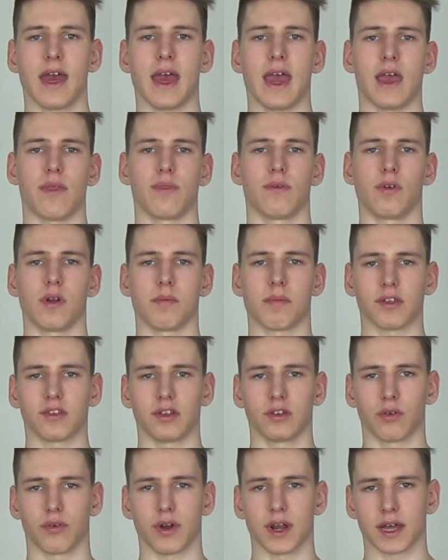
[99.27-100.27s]
And the
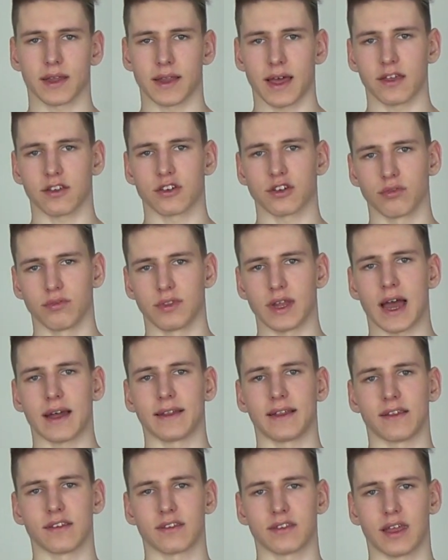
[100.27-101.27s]
repository class should not
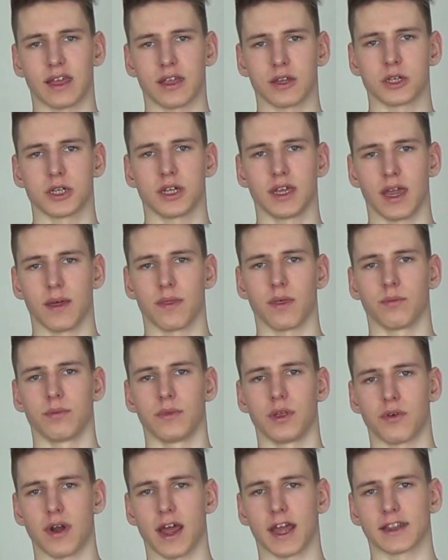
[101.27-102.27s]
instantiate them
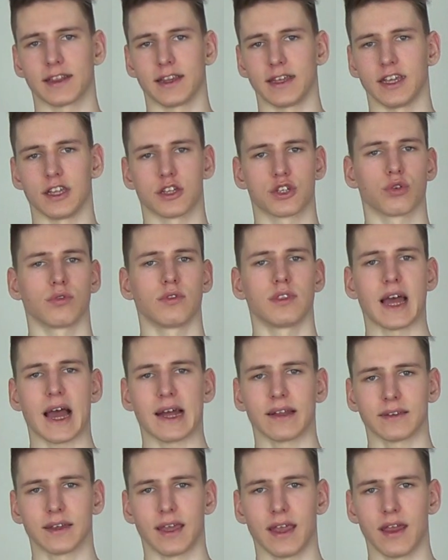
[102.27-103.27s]
directly. It should
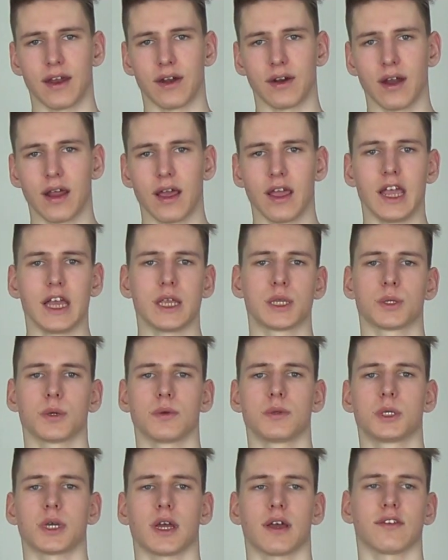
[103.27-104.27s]
not care. It
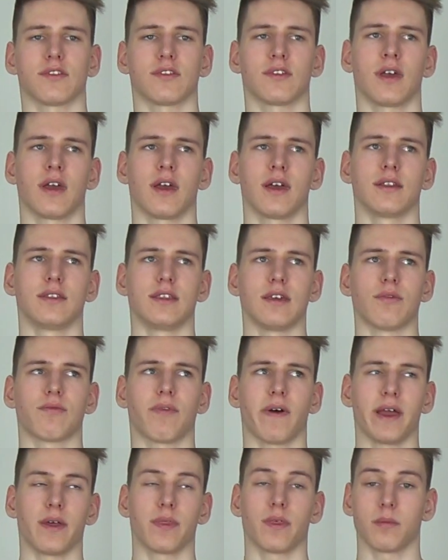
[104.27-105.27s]
should just
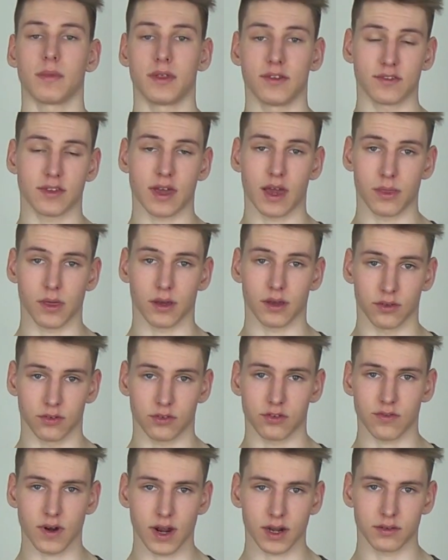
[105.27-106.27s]
define them inside the
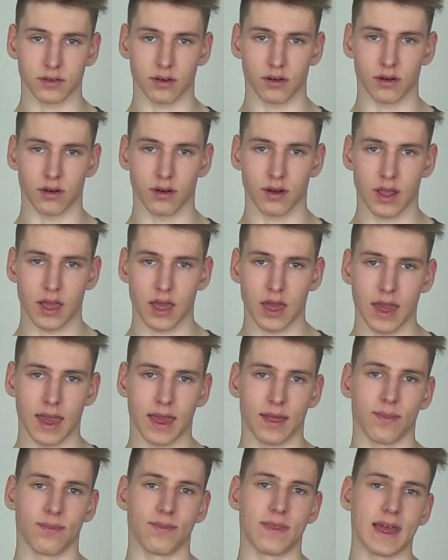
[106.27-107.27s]
constructor
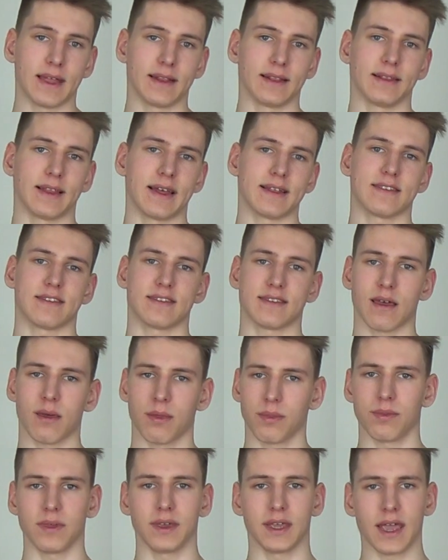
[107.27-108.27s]
and then let
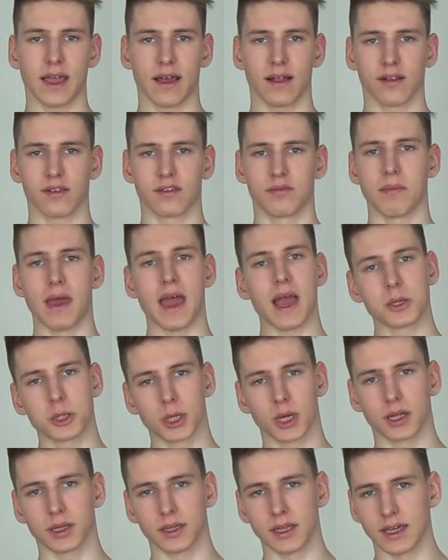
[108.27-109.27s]
something else
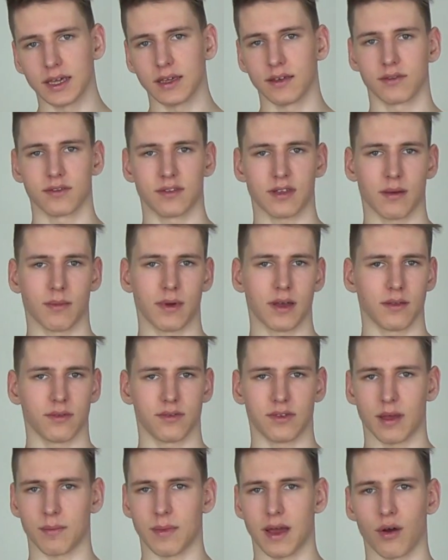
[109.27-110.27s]
magically,
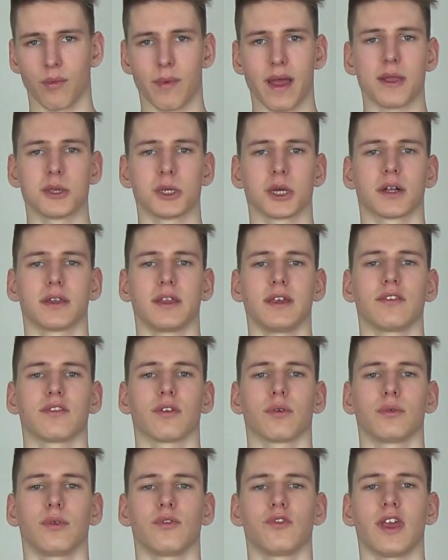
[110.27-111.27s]
somehow magically,
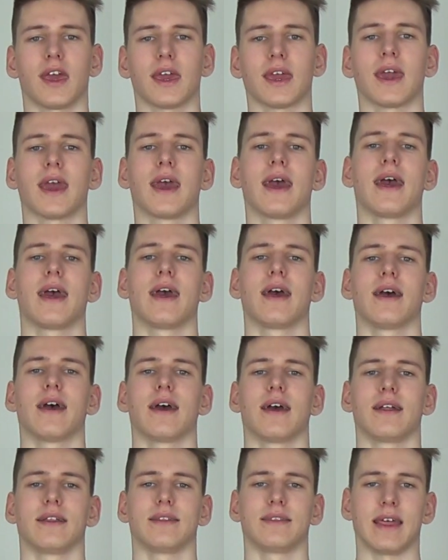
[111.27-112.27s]
so to say,
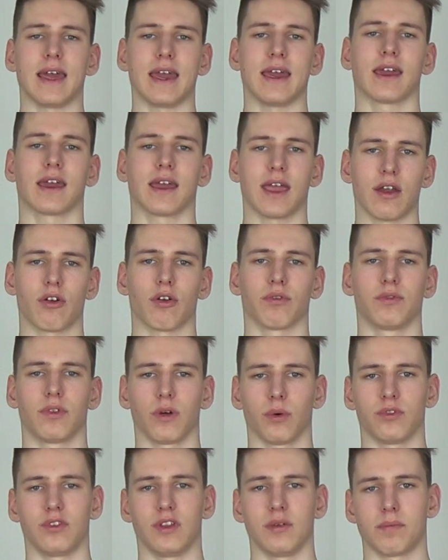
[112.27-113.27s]
take care of
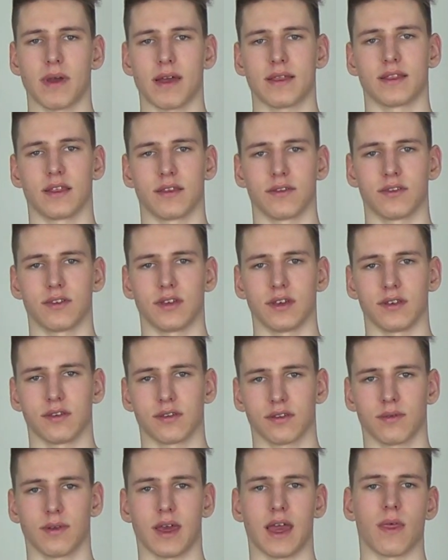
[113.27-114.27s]
those
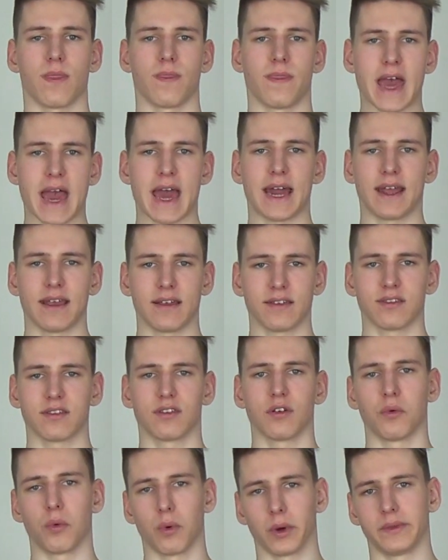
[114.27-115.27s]
dependencies. And that
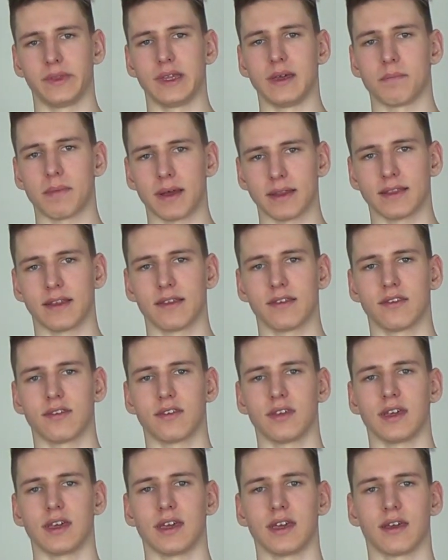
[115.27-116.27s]
is what
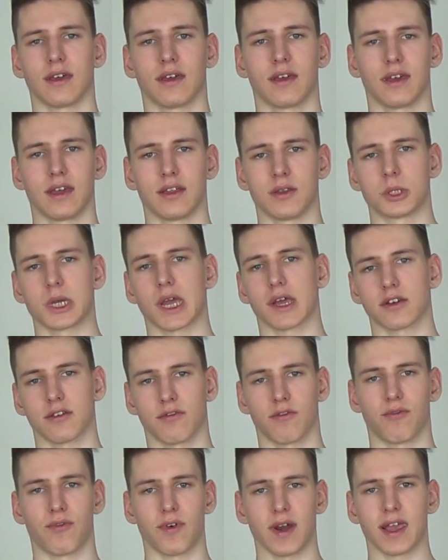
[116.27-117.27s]
dependency
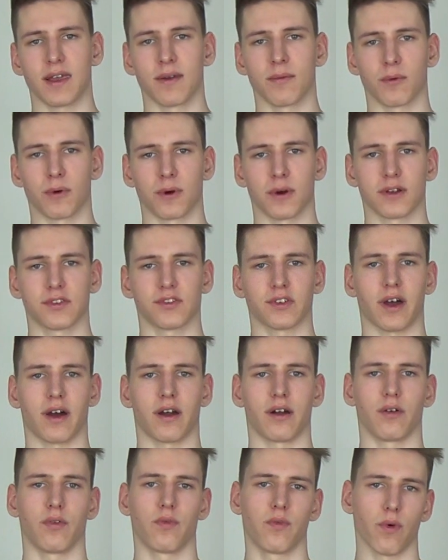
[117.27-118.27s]
injection frameworks
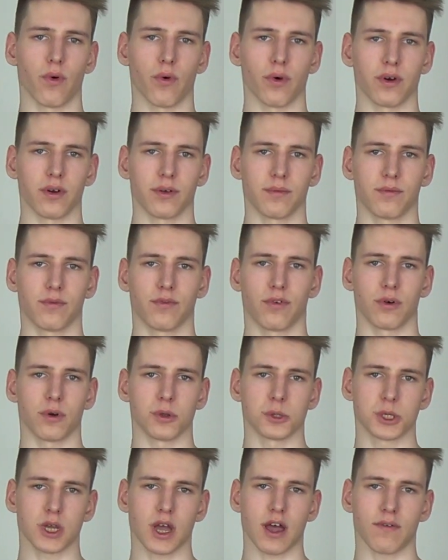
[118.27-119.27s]
are for. For
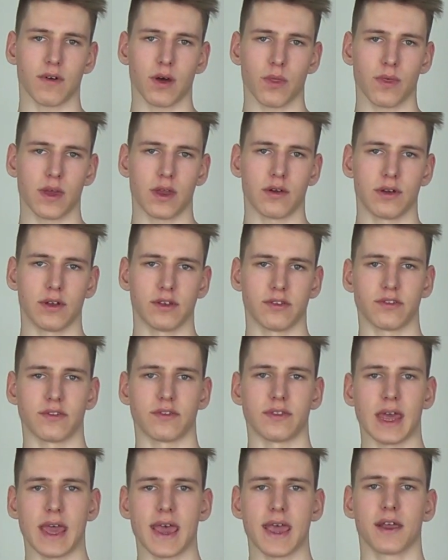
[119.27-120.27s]
Java there is
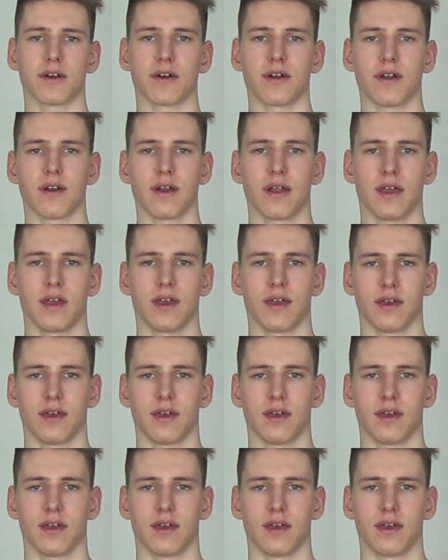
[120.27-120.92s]
Dagger,